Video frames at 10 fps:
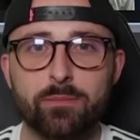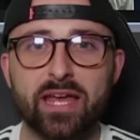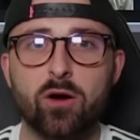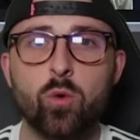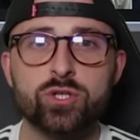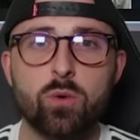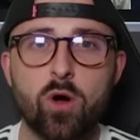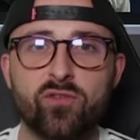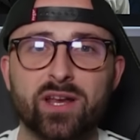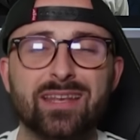but they are also
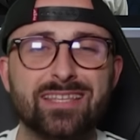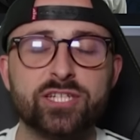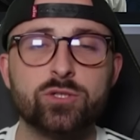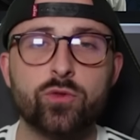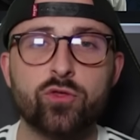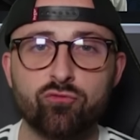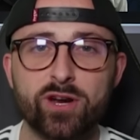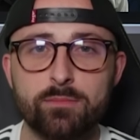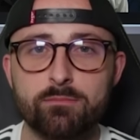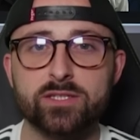offering an additional
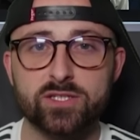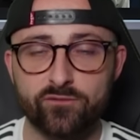3 months